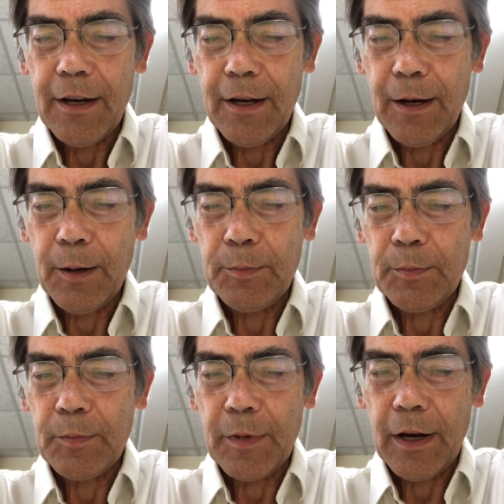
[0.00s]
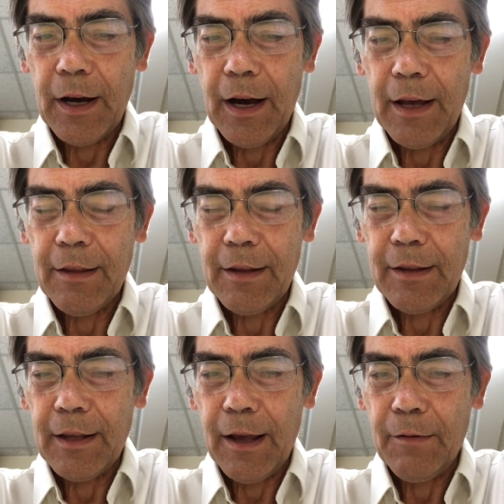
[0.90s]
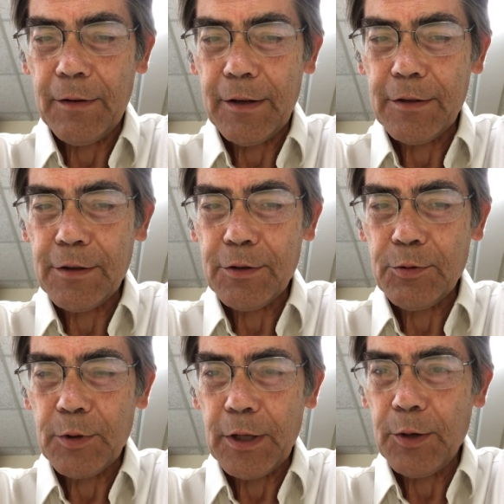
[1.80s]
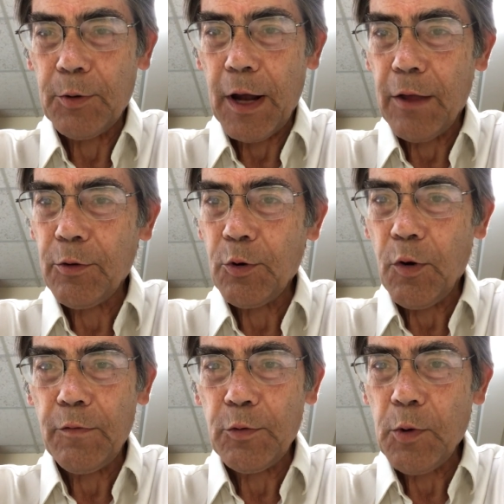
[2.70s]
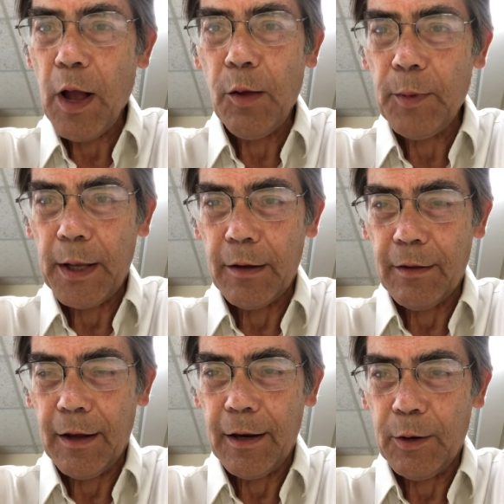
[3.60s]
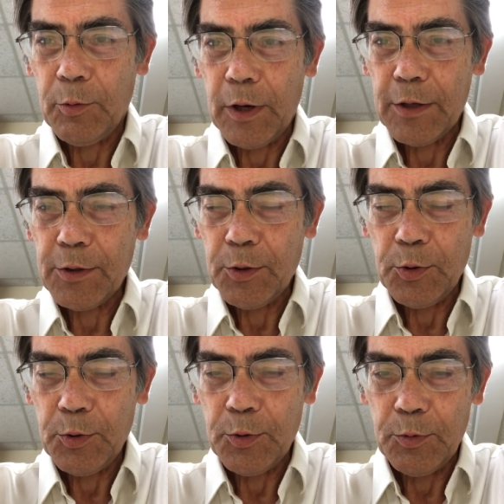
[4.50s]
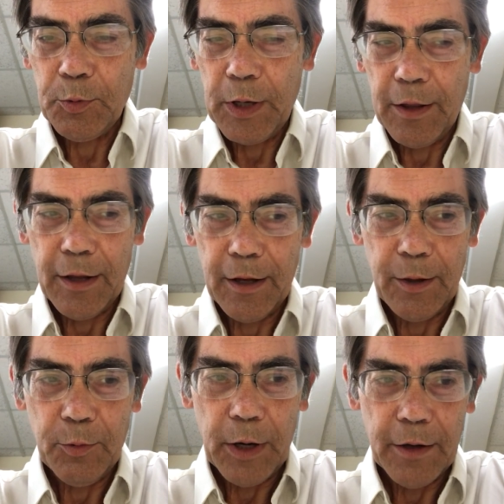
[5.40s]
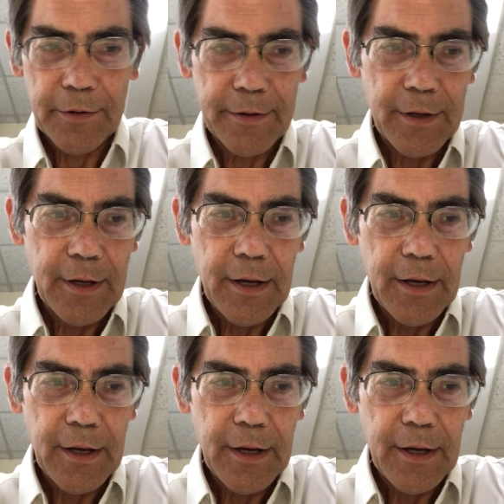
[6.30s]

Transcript: Um, I think the evidence is really rather overwhelming that he was who we think he was.